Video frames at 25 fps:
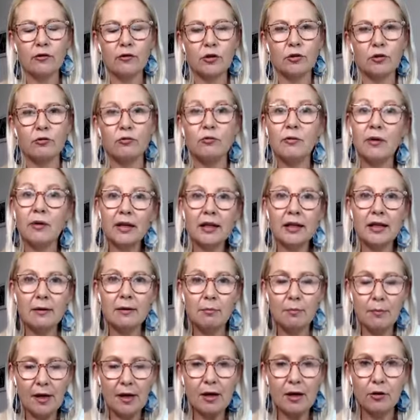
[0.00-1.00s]
to really
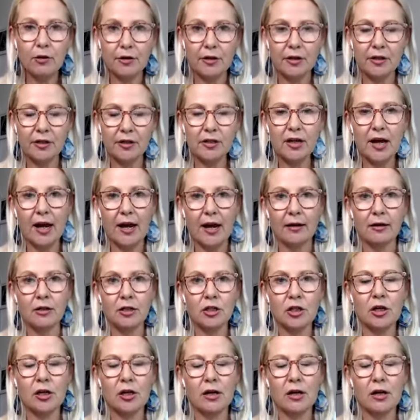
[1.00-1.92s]
be honest and